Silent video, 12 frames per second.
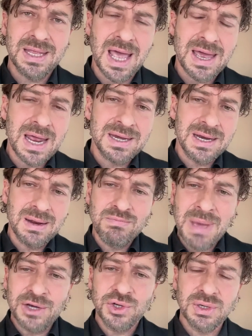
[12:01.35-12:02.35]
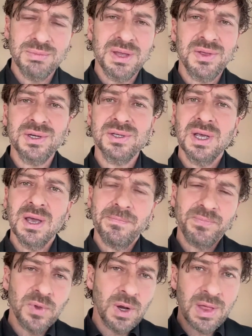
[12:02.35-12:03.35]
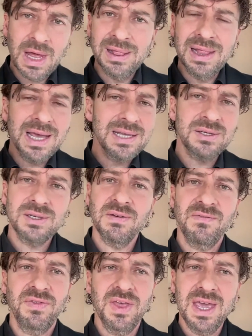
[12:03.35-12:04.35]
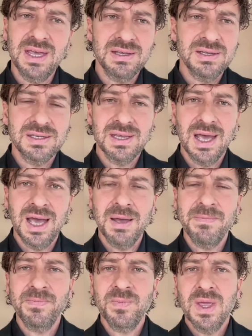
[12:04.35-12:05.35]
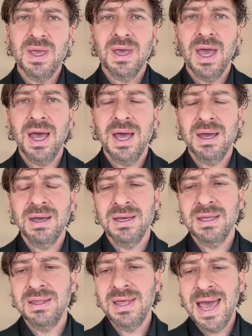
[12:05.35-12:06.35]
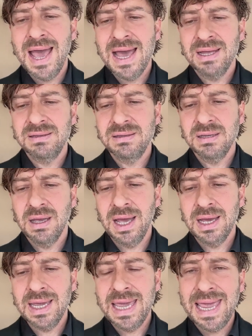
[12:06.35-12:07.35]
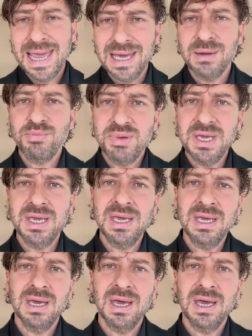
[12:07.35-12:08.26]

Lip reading: I didn't mention, but there's a list of things that can be